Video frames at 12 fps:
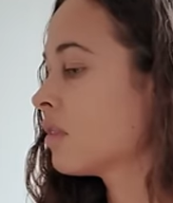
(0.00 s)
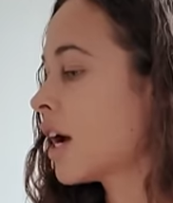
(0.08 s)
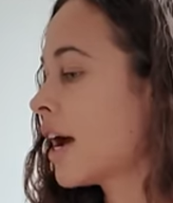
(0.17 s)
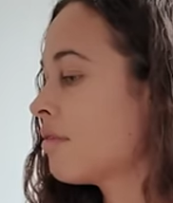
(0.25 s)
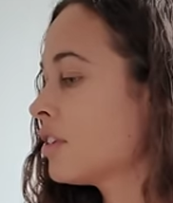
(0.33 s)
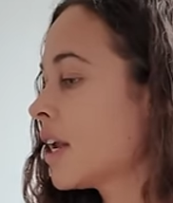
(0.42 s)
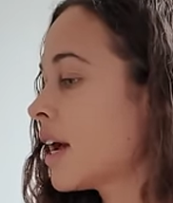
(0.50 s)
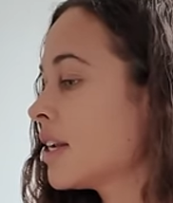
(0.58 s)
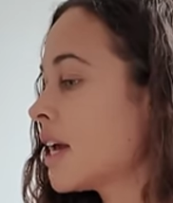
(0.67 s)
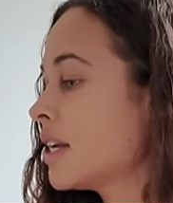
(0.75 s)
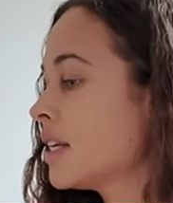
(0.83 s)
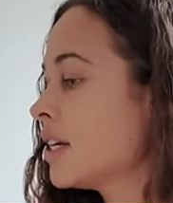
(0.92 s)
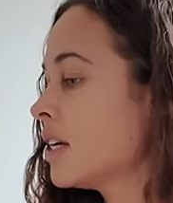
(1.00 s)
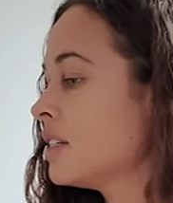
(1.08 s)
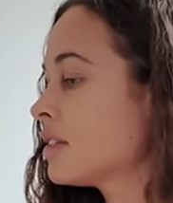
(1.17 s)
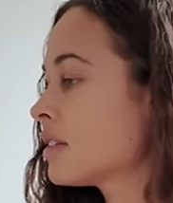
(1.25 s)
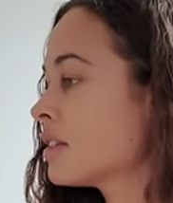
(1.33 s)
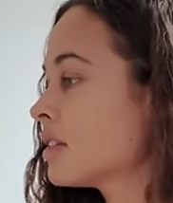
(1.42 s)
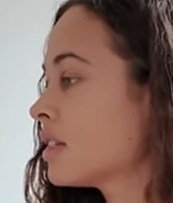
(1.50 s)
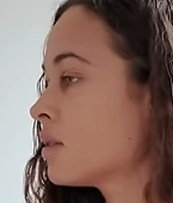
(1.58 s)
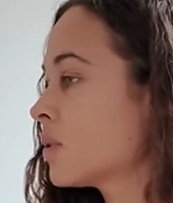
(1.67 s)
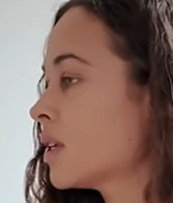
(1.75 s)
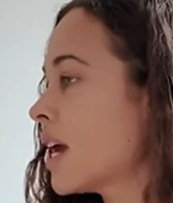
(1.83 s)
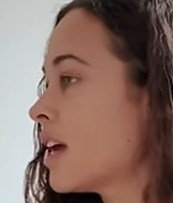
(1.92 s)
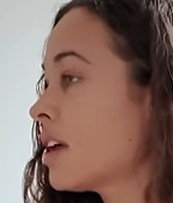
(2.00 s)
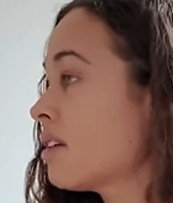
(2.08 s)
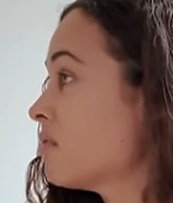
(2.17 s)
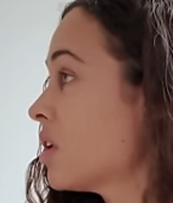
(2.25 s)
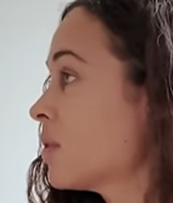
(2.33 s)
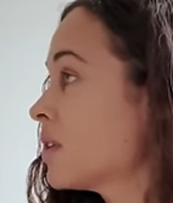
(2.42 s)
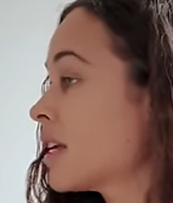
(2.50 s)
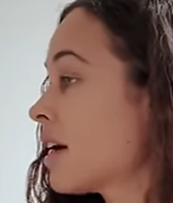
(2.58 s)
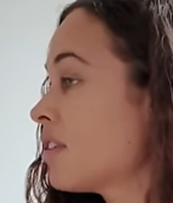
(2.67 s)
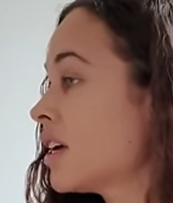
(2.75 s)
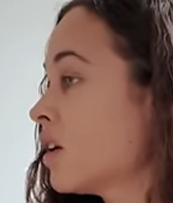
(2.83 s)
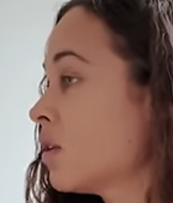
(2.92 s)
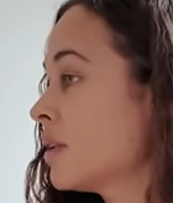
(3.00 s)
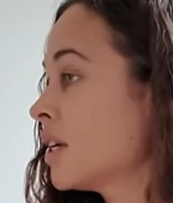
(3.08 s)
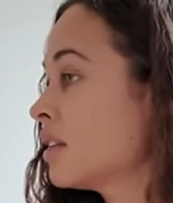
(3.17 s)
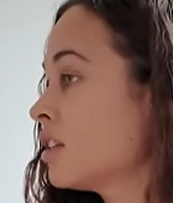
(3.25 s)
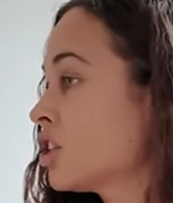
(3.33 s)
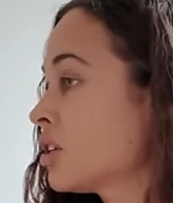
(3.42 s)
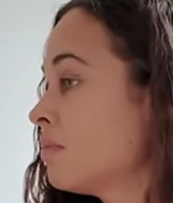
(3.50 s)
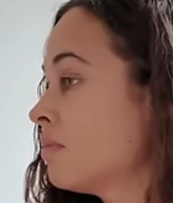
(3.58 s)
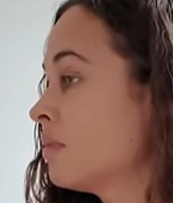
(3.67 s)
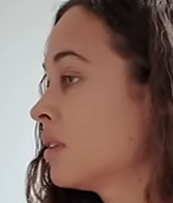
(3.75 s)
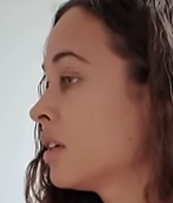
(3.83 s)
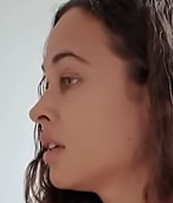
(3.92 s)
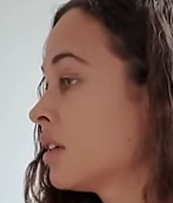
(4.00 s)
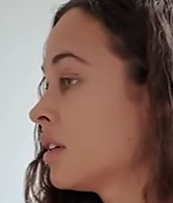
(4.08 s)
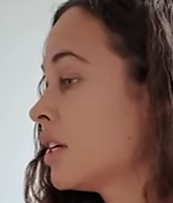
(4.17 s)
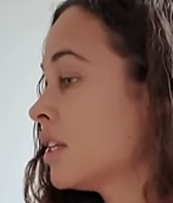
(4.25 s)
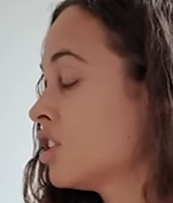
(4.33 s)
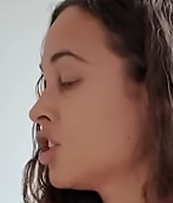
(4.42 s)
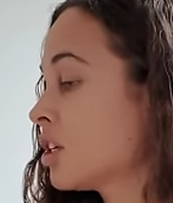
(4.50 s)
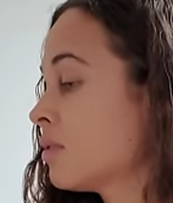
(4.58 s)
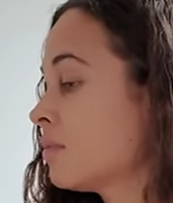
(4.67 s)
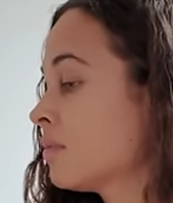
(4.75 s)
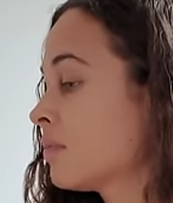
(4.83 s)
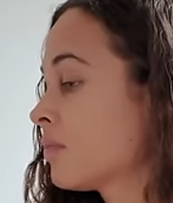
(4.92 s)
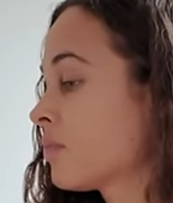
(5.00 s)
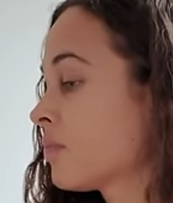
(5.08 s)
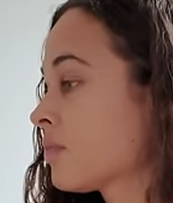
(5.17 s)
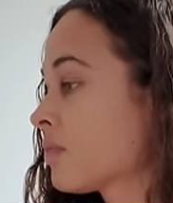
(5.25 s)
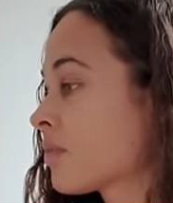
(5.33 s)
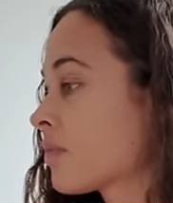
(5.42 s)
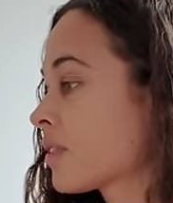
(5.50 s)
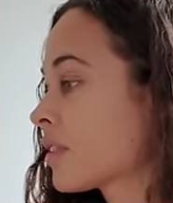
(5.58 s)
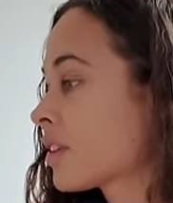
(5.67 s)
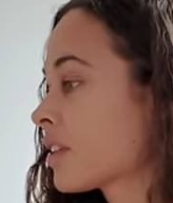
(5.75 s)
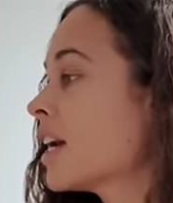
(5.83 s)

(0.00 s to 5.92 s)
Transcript: I haven't had any instances when no one's ever hit on me at the gym, in the gym. I'm there, they know I'm there.